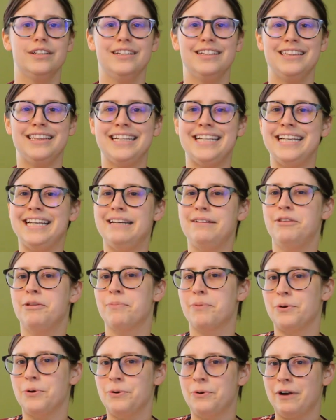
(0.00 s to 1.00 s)
lead the
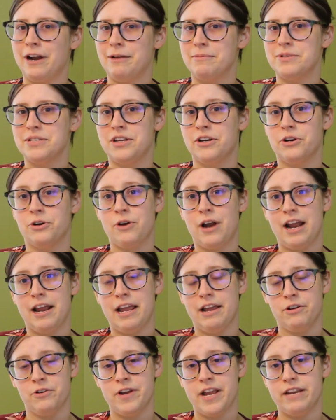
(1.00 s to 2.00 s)
programs that are
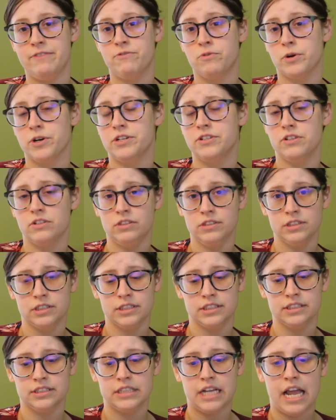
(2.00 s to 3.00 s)
created for
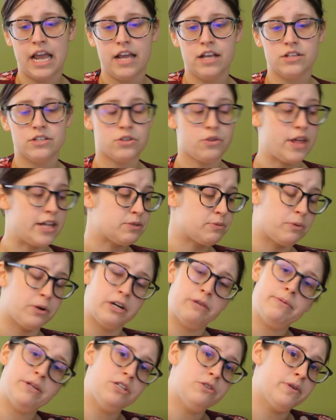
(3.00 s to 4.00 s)
adults. So that's what we're
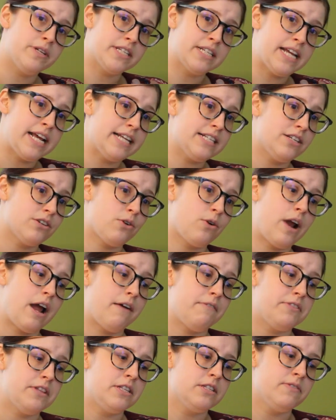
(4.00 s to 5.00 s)
going to be doing today, is a
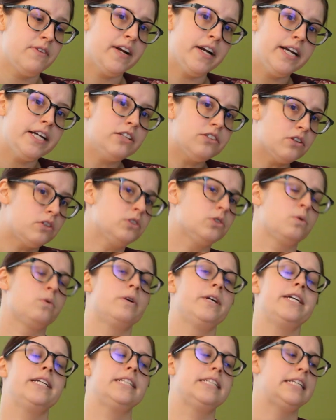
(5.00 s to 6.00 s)
craft that's very adult
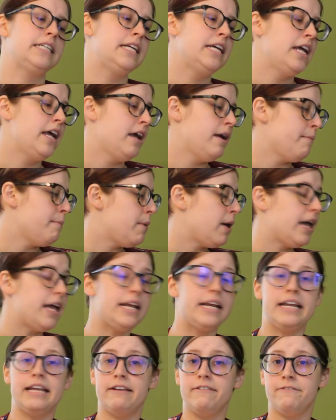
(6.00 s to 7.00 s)
oriented,
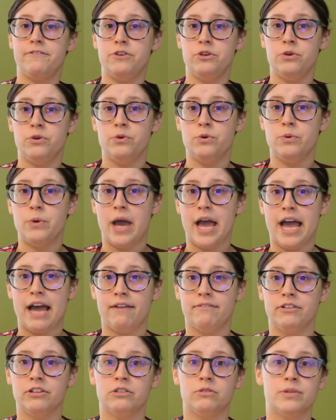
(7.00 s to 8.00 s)
but if you
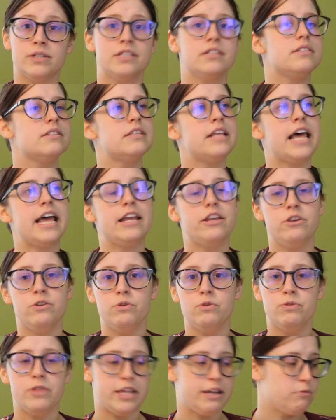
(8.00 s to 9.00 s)
have little ones that
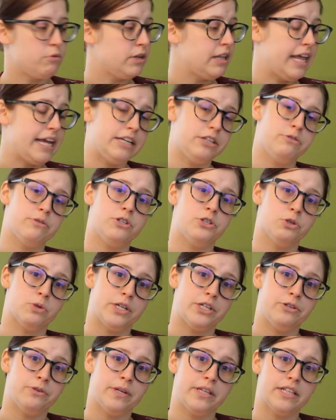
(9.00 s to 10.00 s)
you think would like to
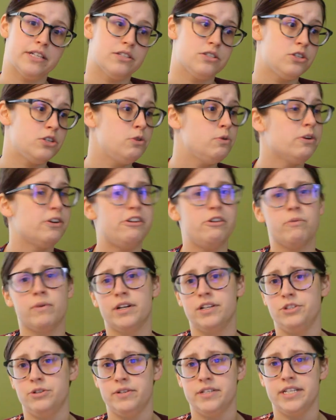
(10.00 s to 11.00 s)
enjoy doing this too, or you
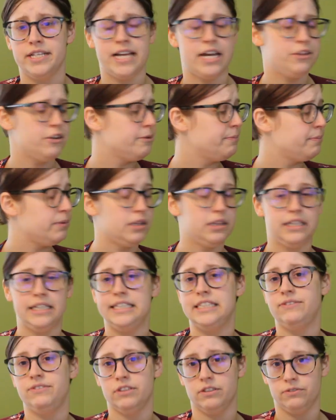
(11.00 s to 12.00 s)
want to do it together,
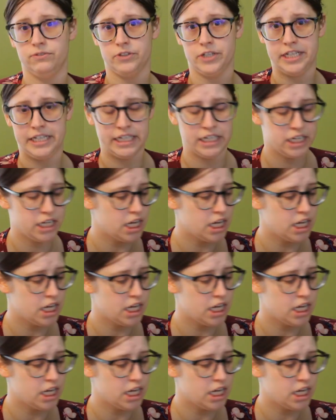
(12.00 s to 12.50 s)
please feel free.